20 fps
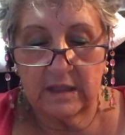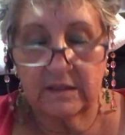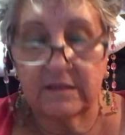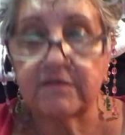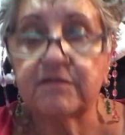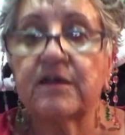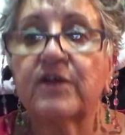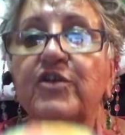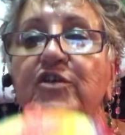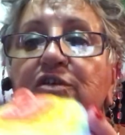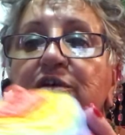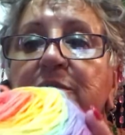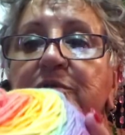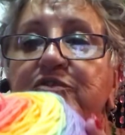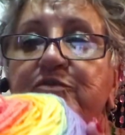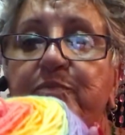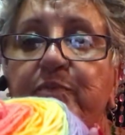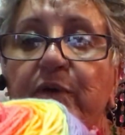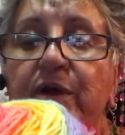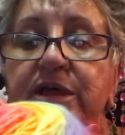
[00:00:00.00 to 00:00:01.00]
This is another
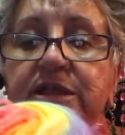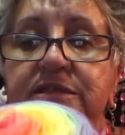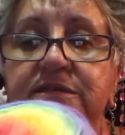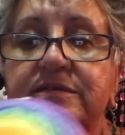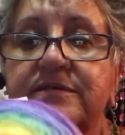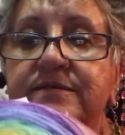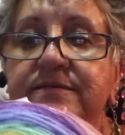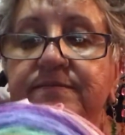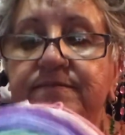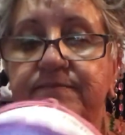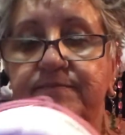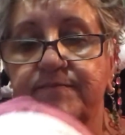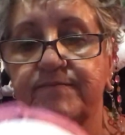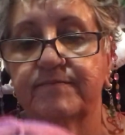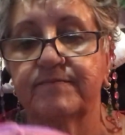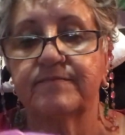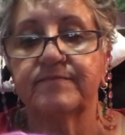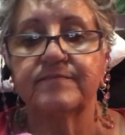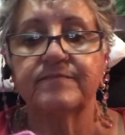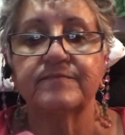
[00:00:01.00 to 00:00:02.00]
Sprite.
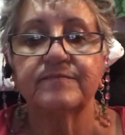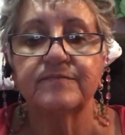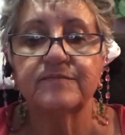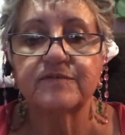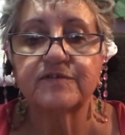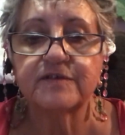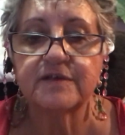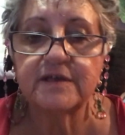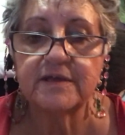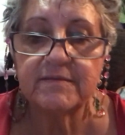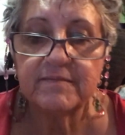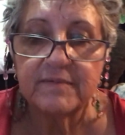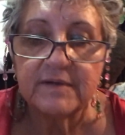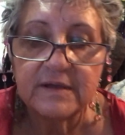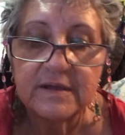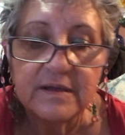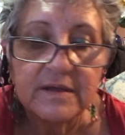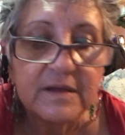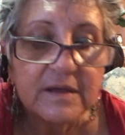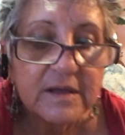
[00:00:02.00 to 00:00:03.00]
See?
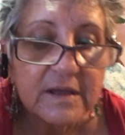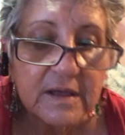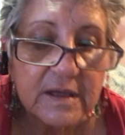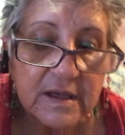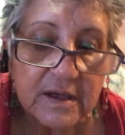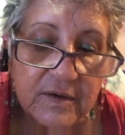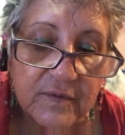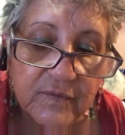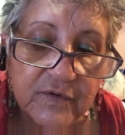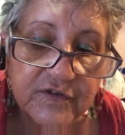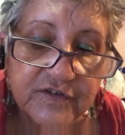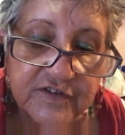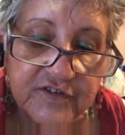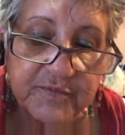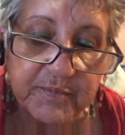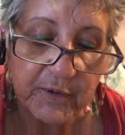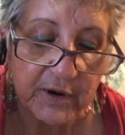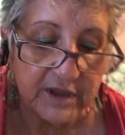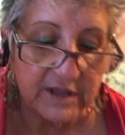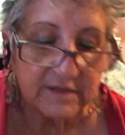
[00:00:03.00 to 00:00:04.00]
Where's the
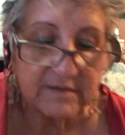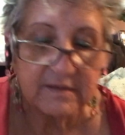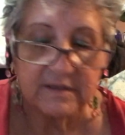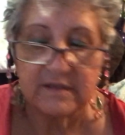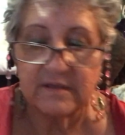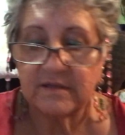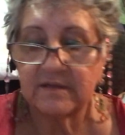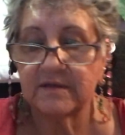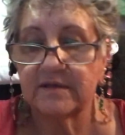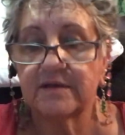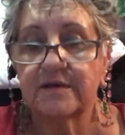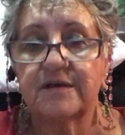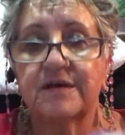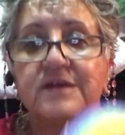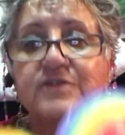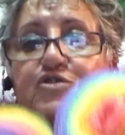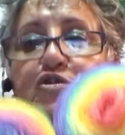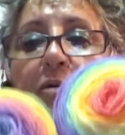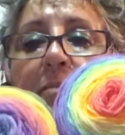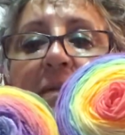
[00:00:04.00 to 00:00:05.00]
Sprite?
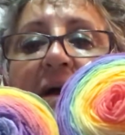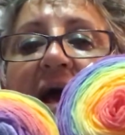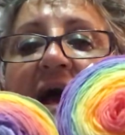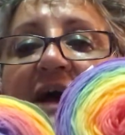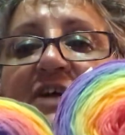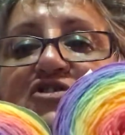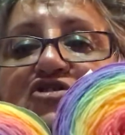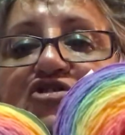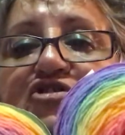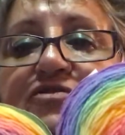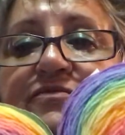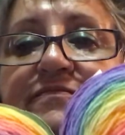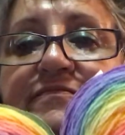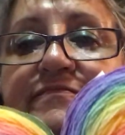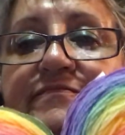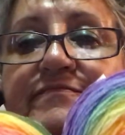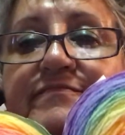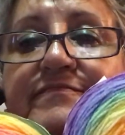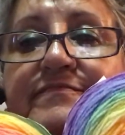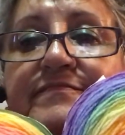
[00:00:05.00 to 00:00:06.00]
Don't match.
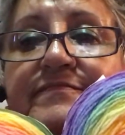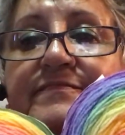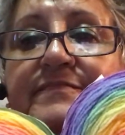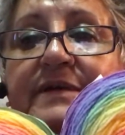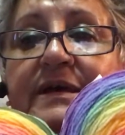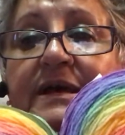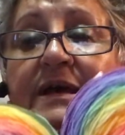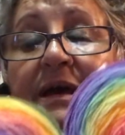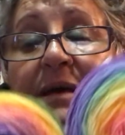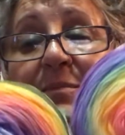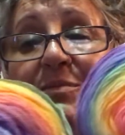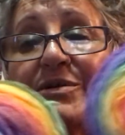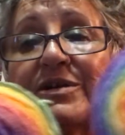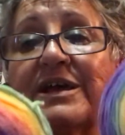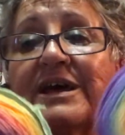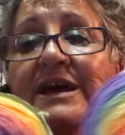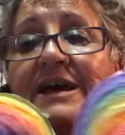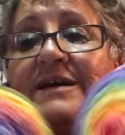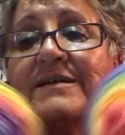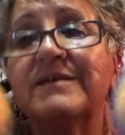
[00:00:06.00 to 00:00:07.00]

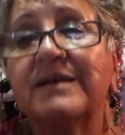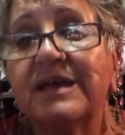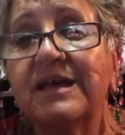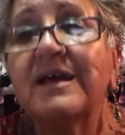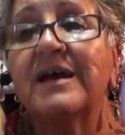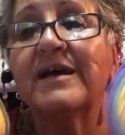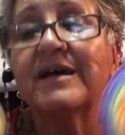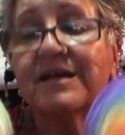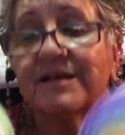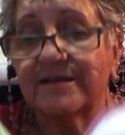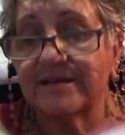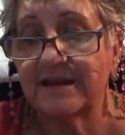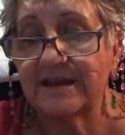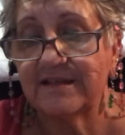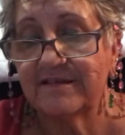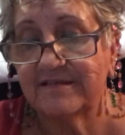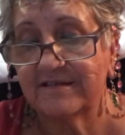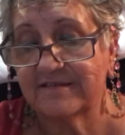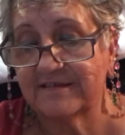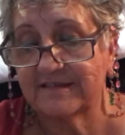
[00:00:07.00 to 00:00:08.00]
But hey, at
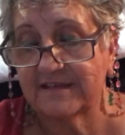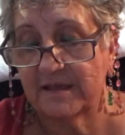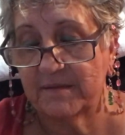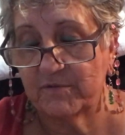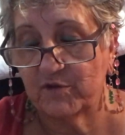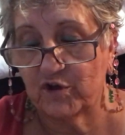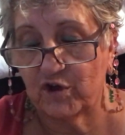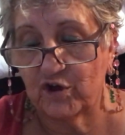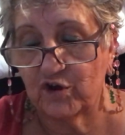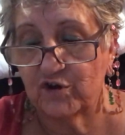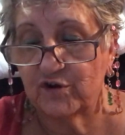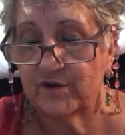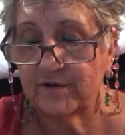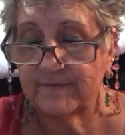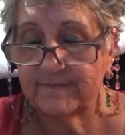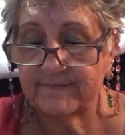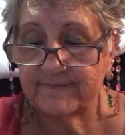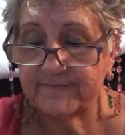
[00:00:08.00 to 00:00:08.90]
least it's the same color.